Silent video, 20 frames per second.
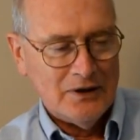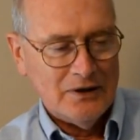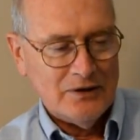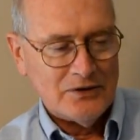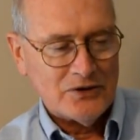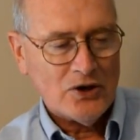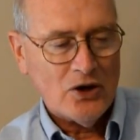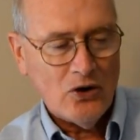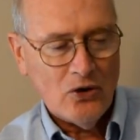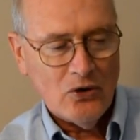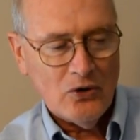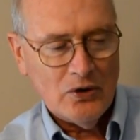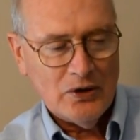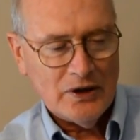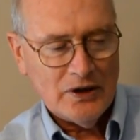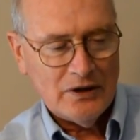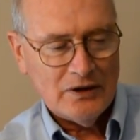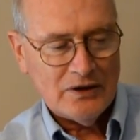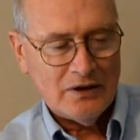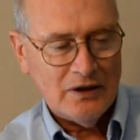So
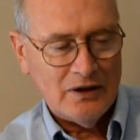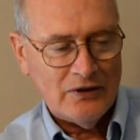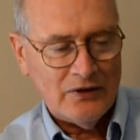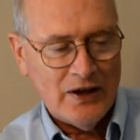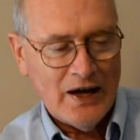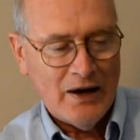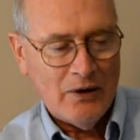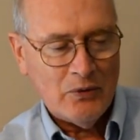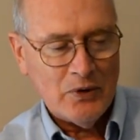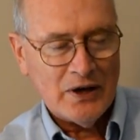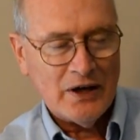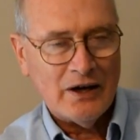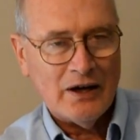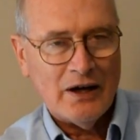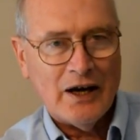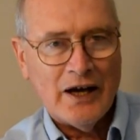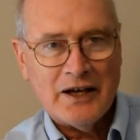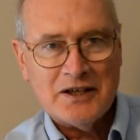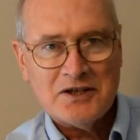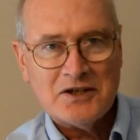that one
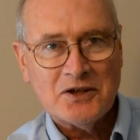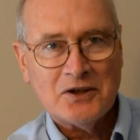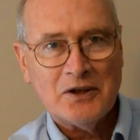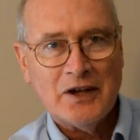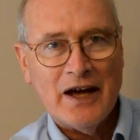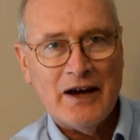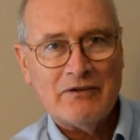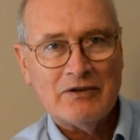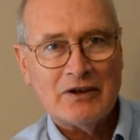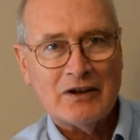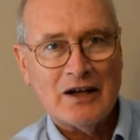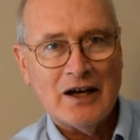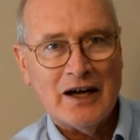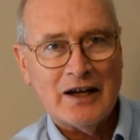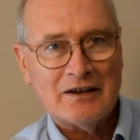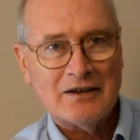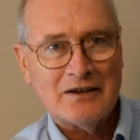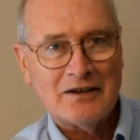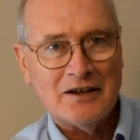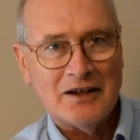I still haven't
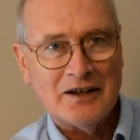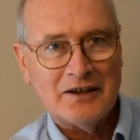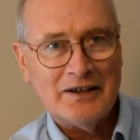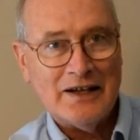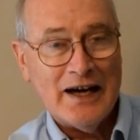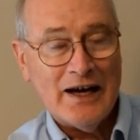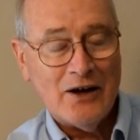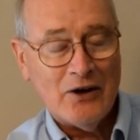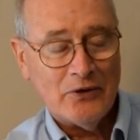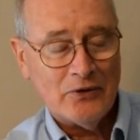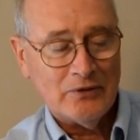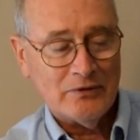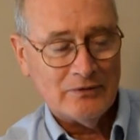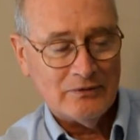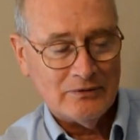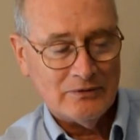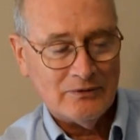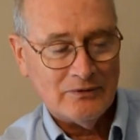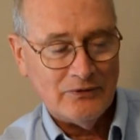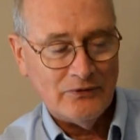got down
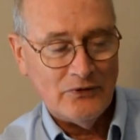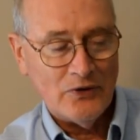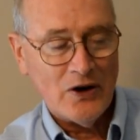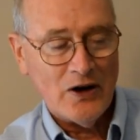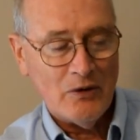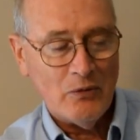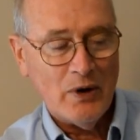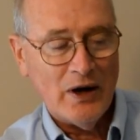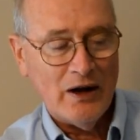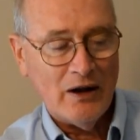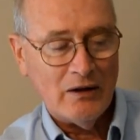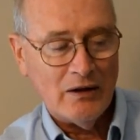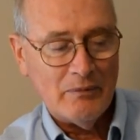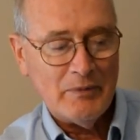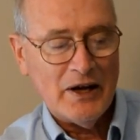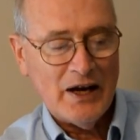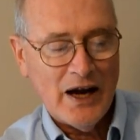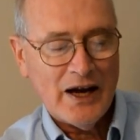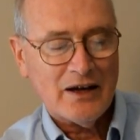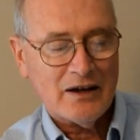very well. I
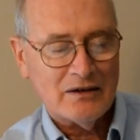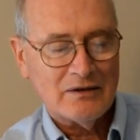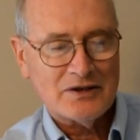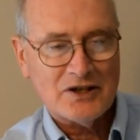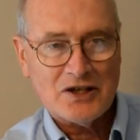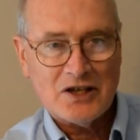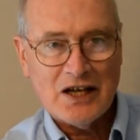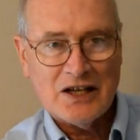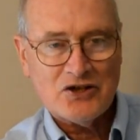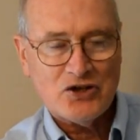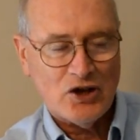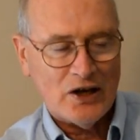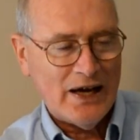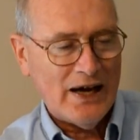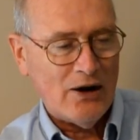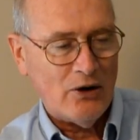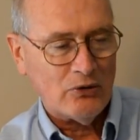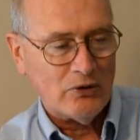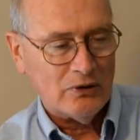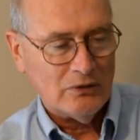mean, I can sketch it
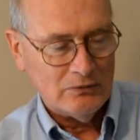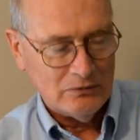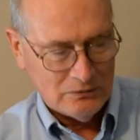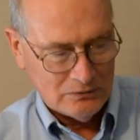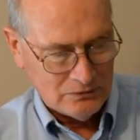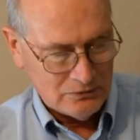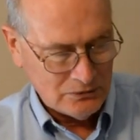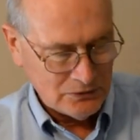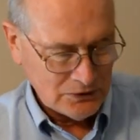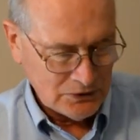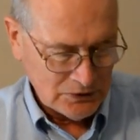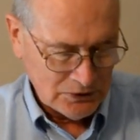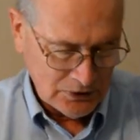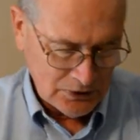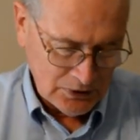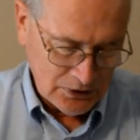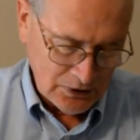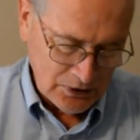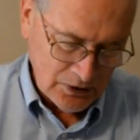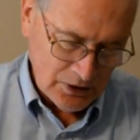out.
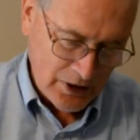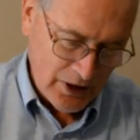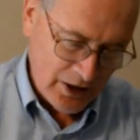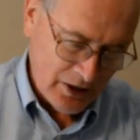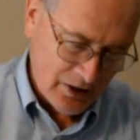I